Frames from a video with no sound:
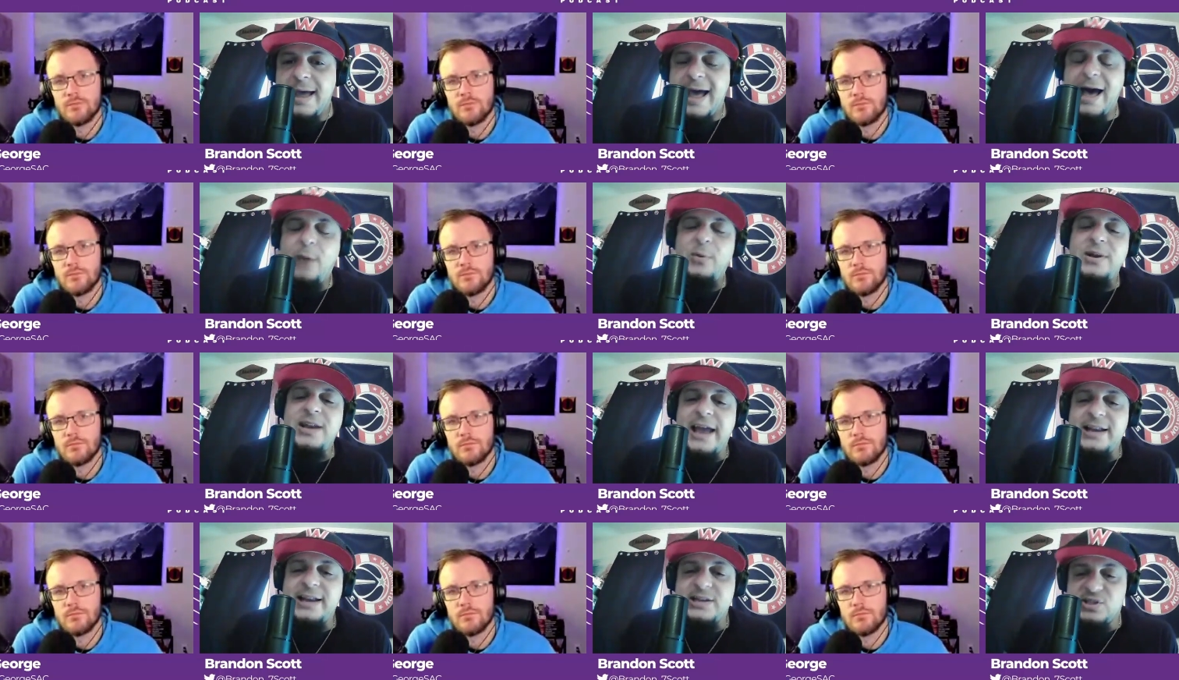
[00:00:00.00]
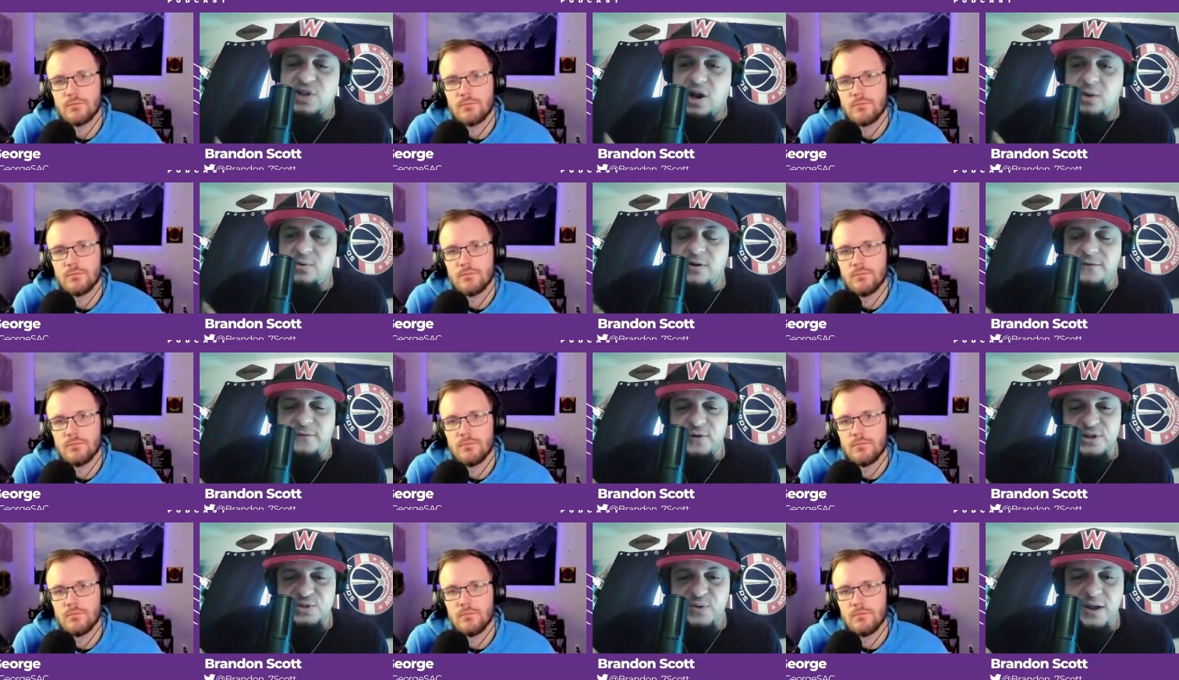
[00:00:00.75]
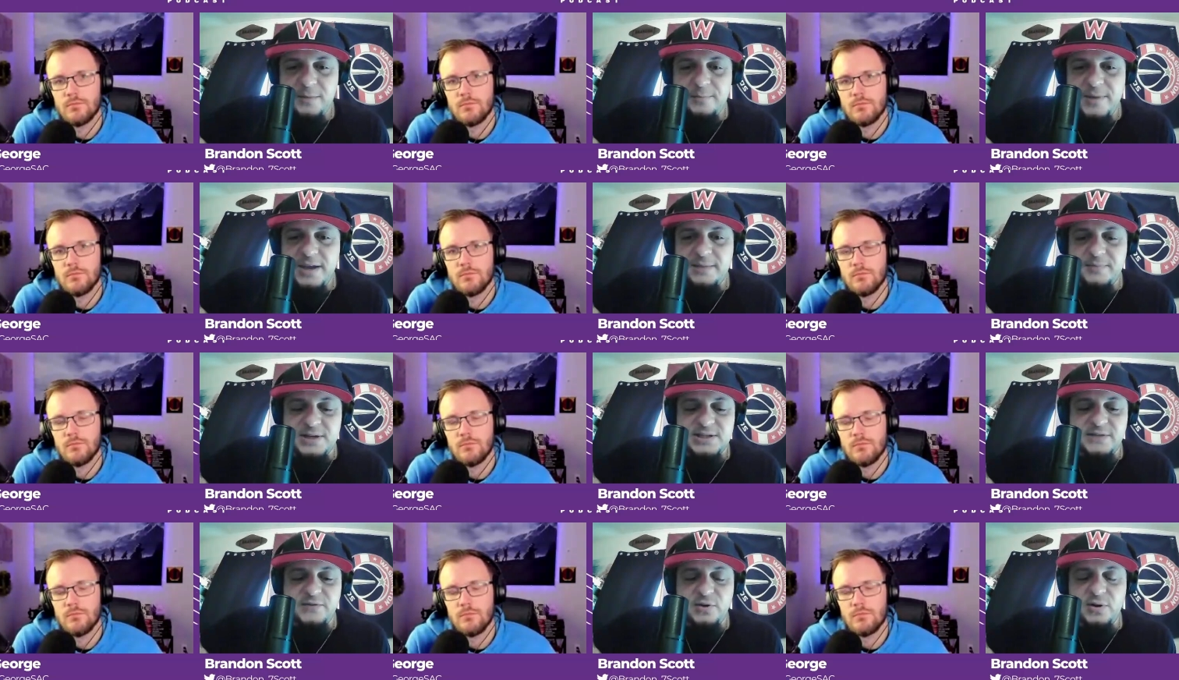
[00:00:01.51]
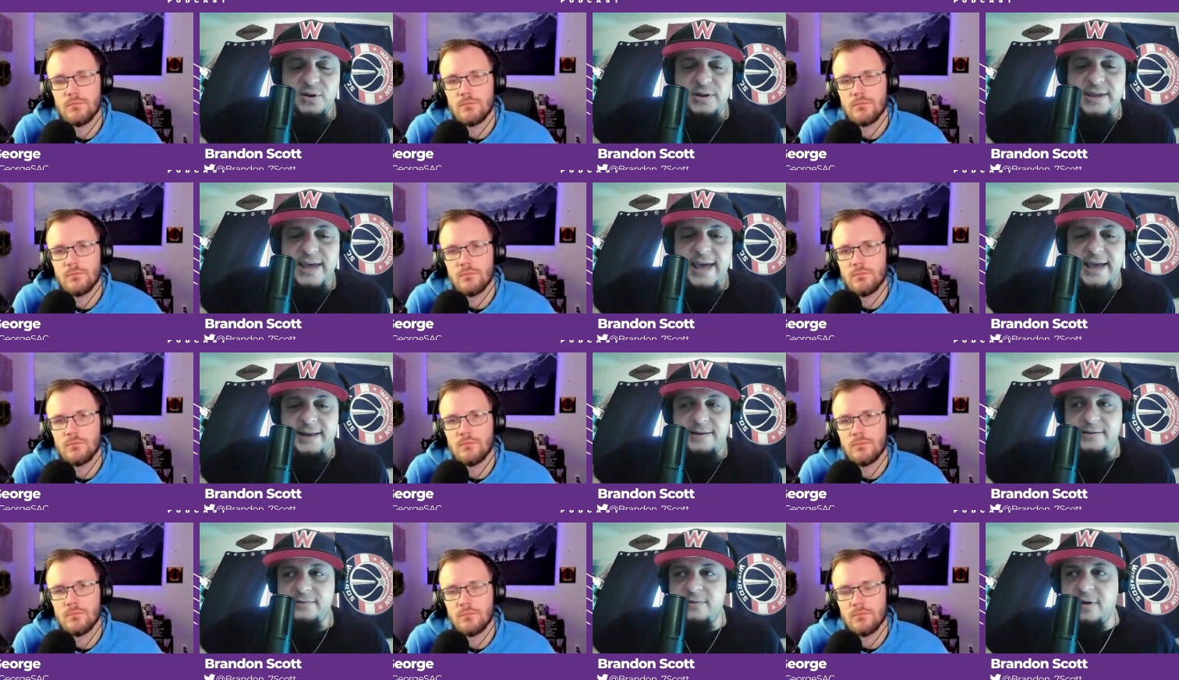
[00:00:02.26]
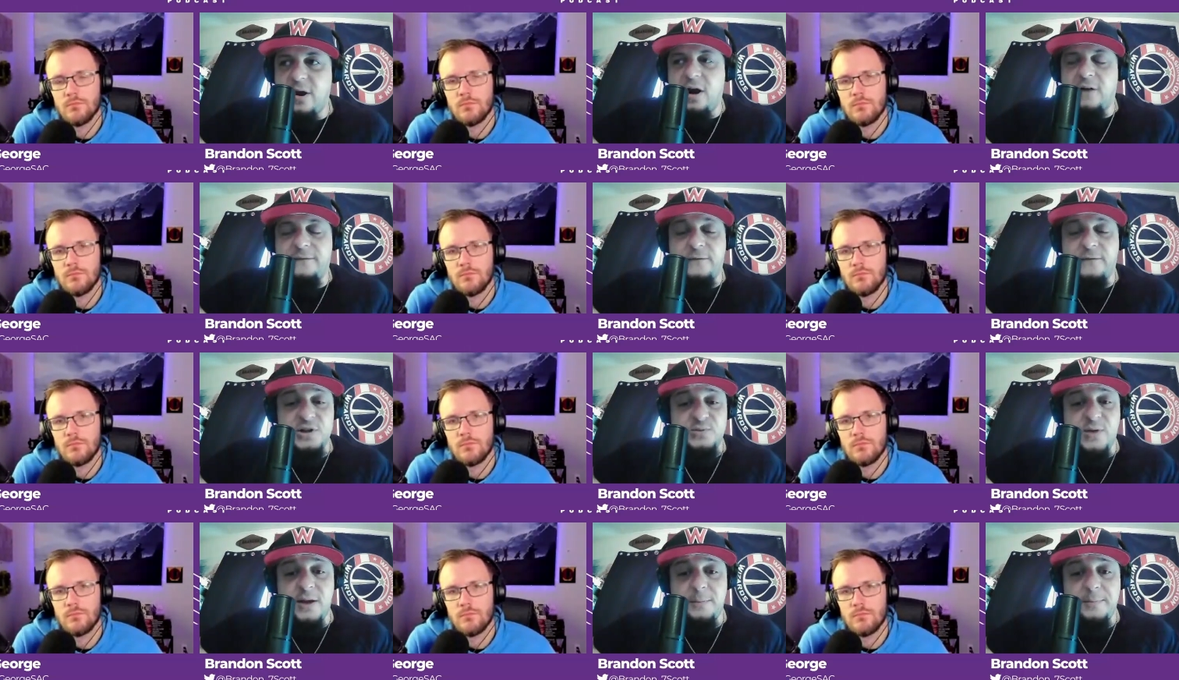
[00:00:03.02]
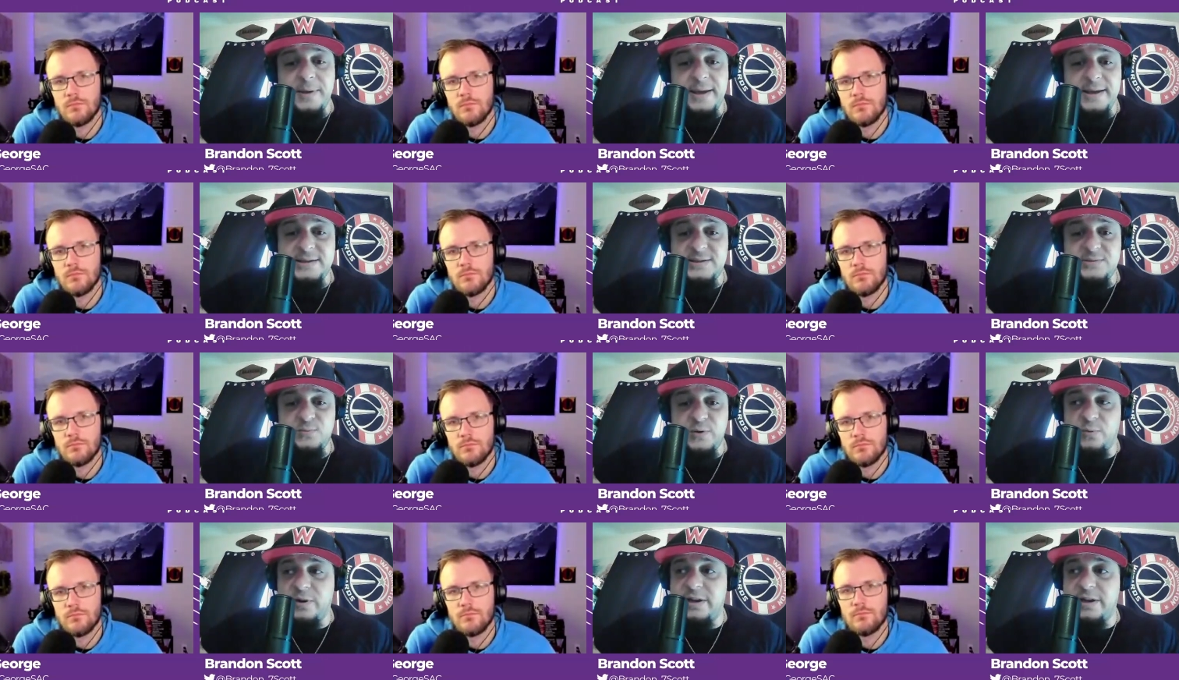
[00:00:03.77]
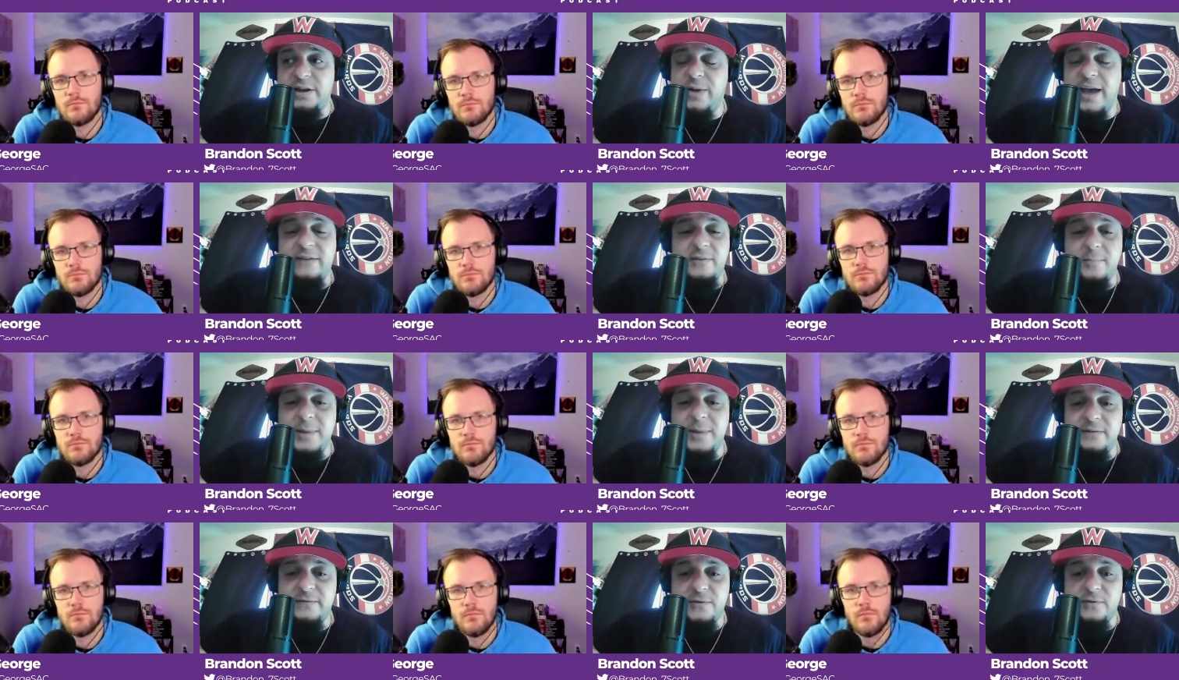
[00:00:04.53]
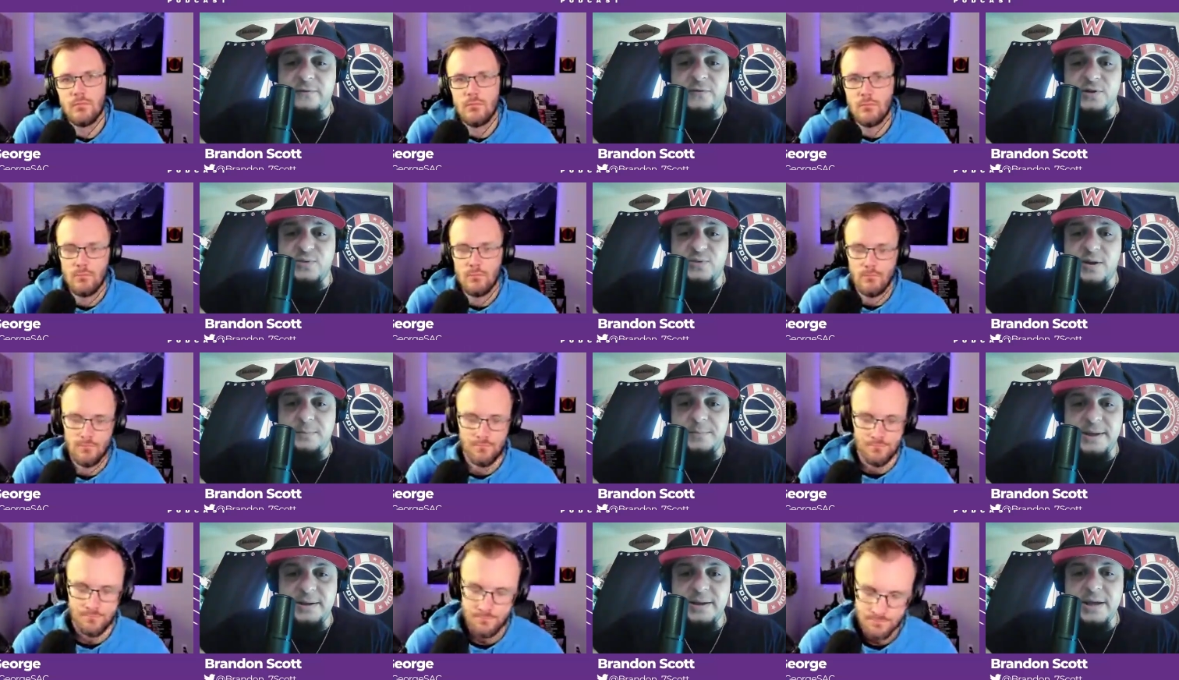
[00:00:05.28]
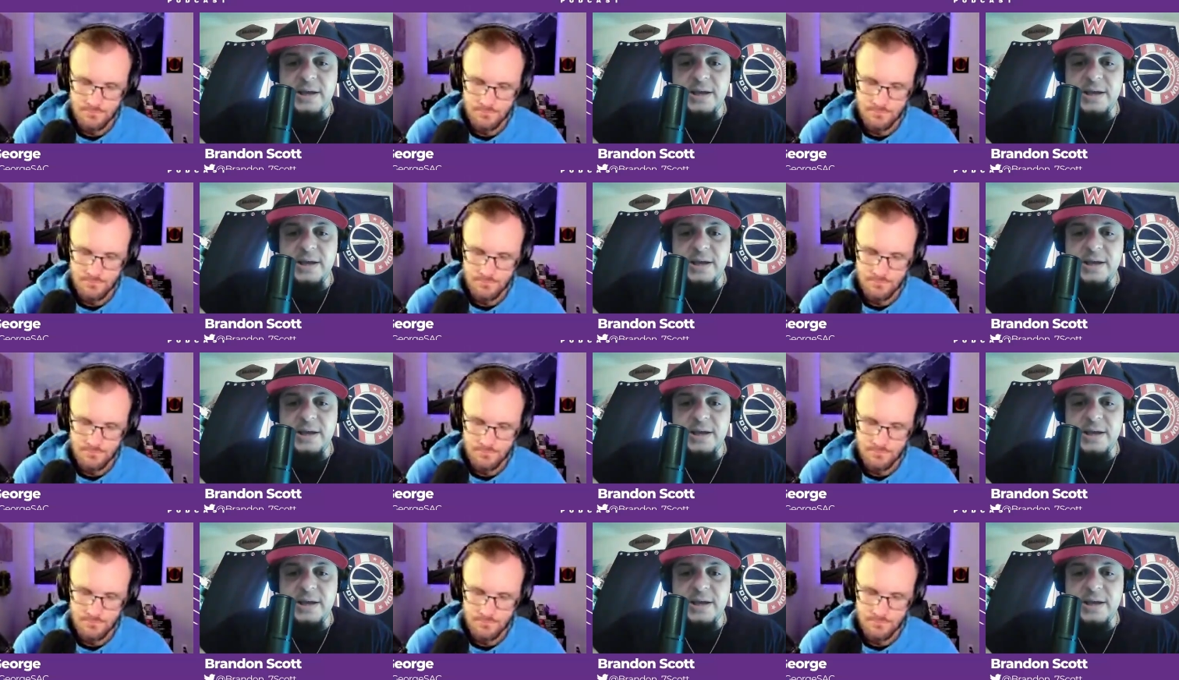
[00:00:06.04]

Speaker 1: I would like to start with a first round pick because if you look at our first round picks, we really don't have a meaningful first round pick